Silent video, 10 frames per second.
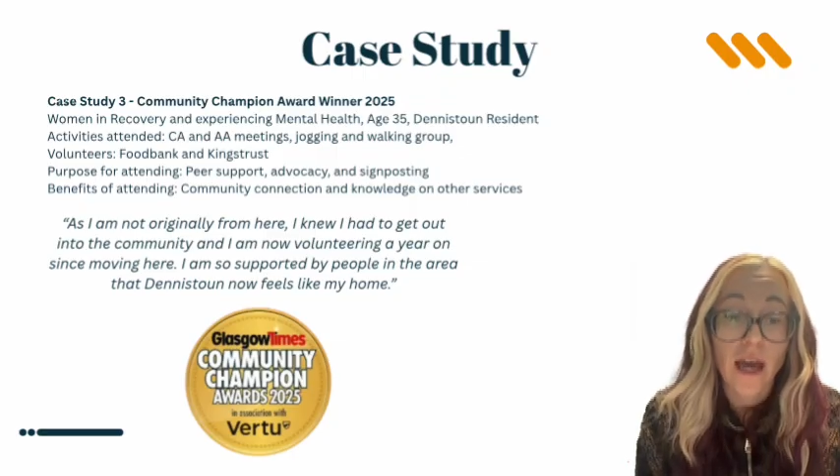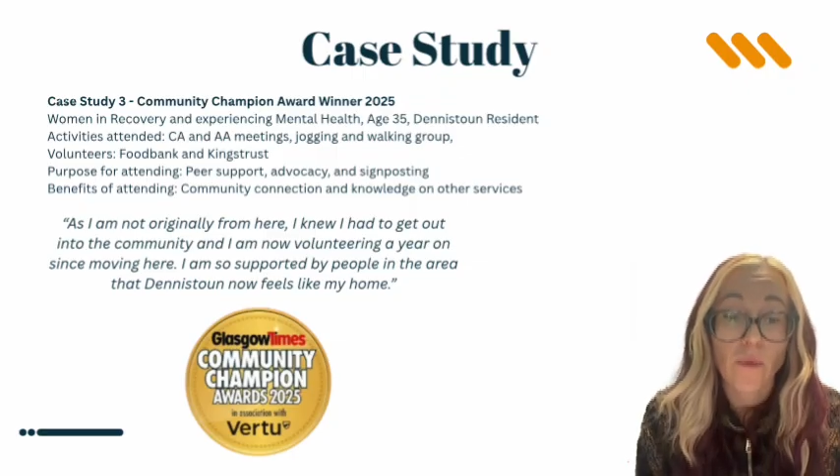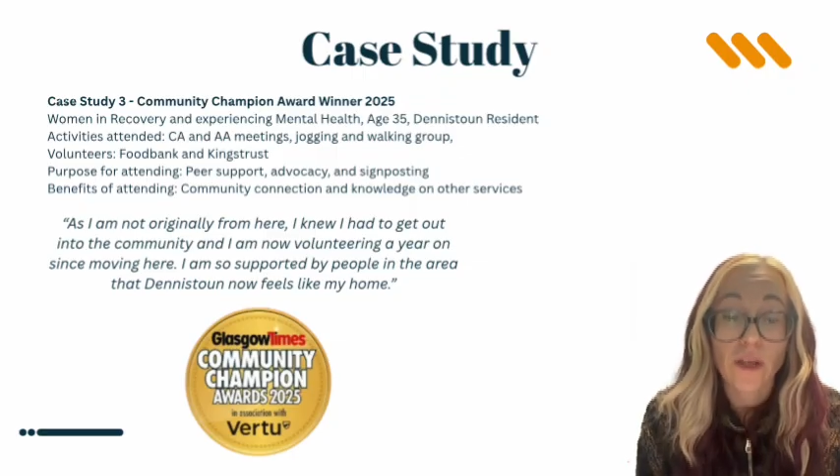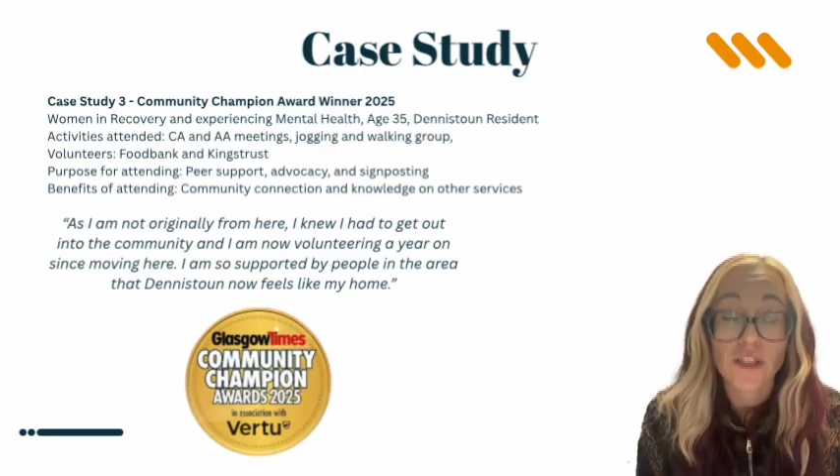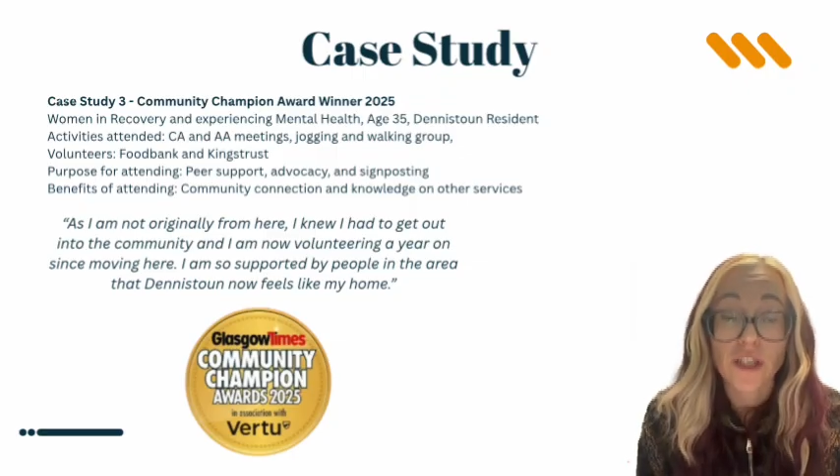
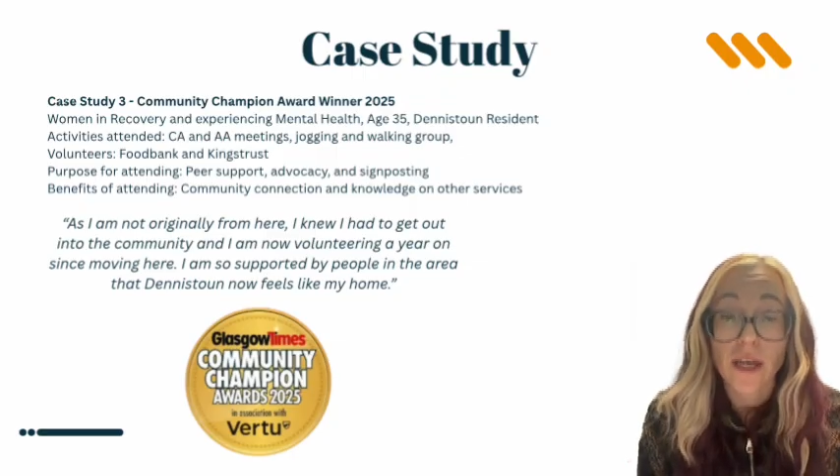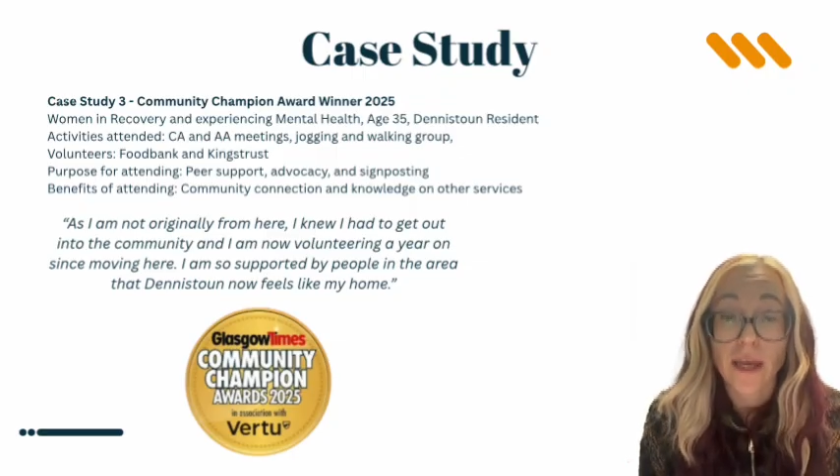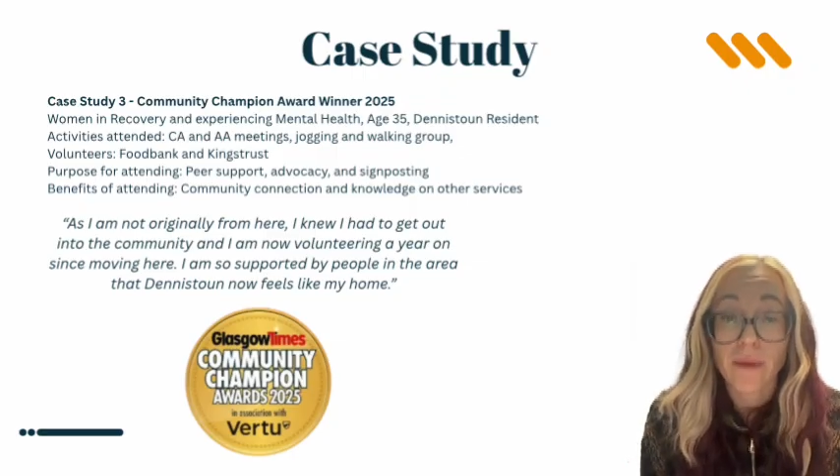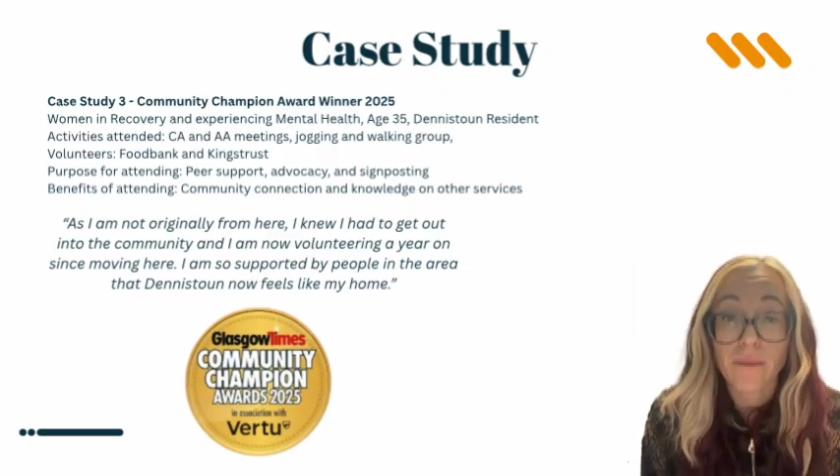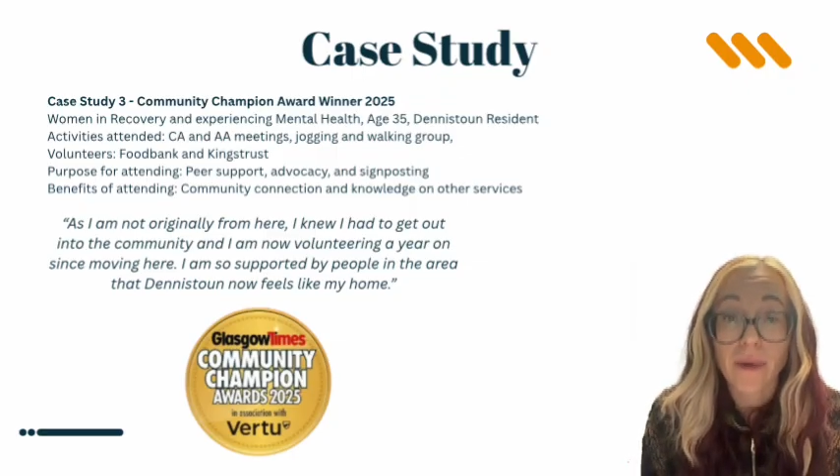which
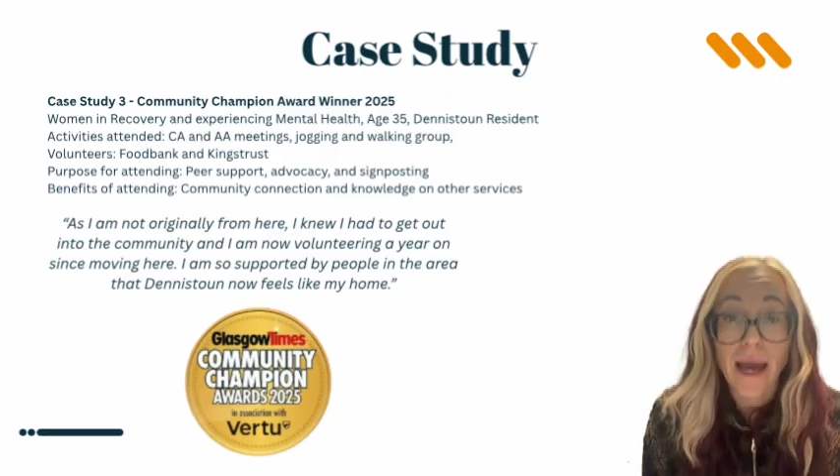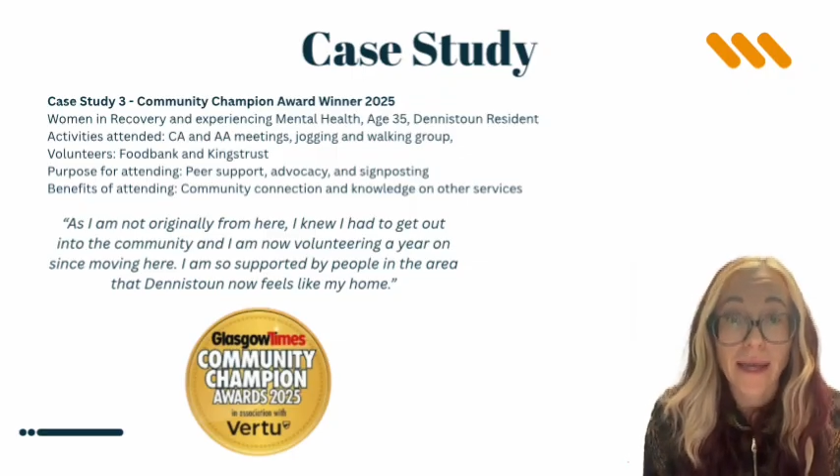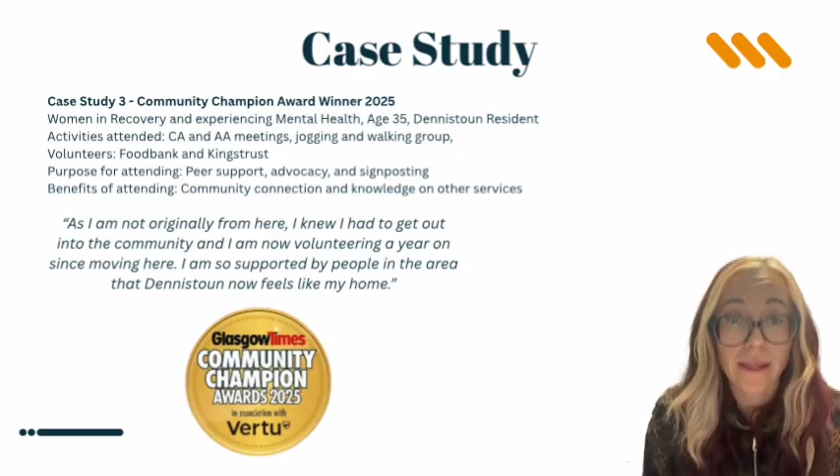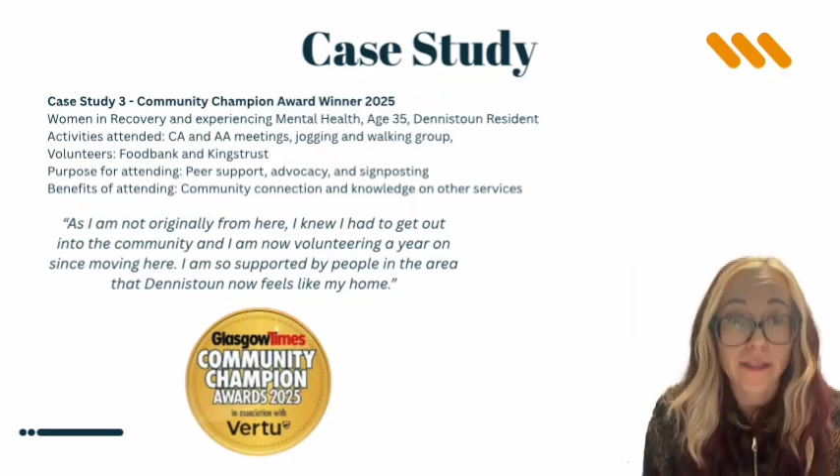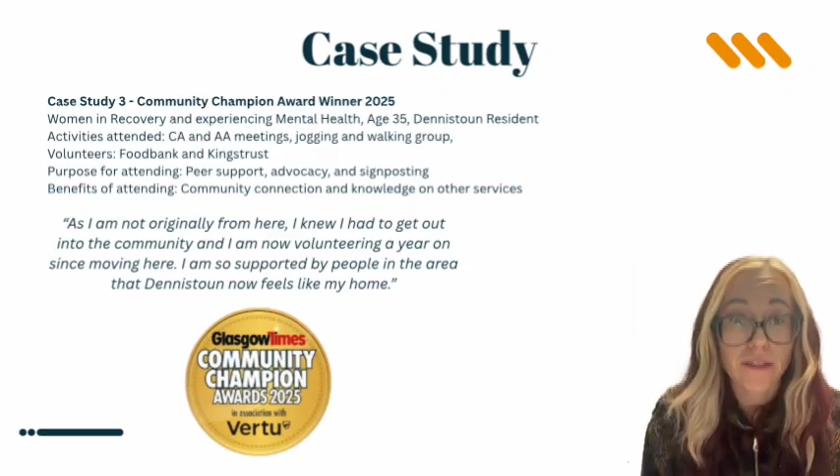
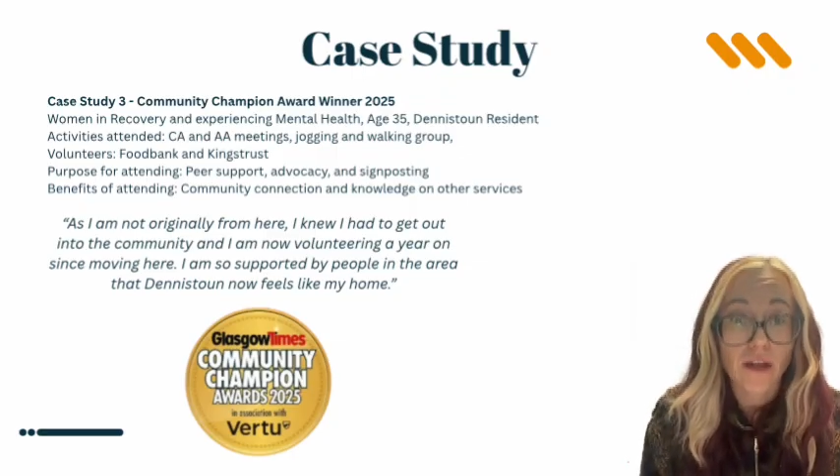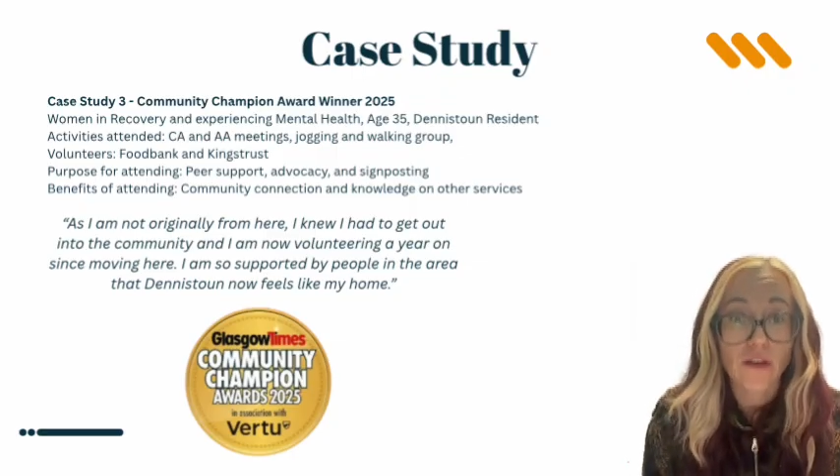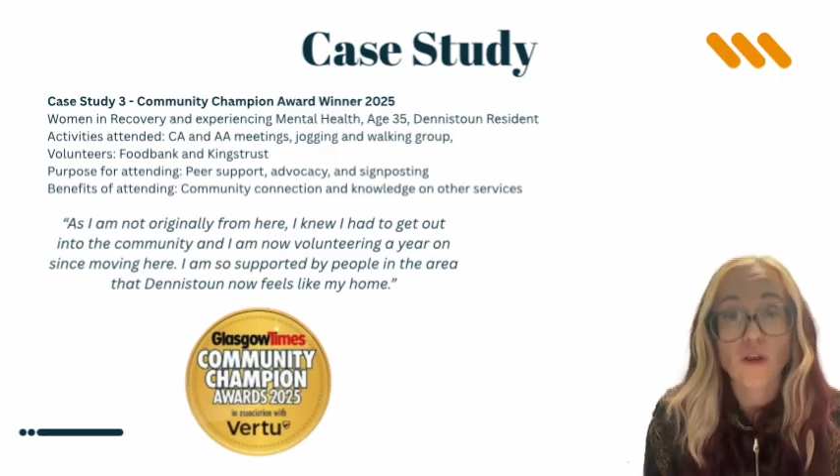highlights her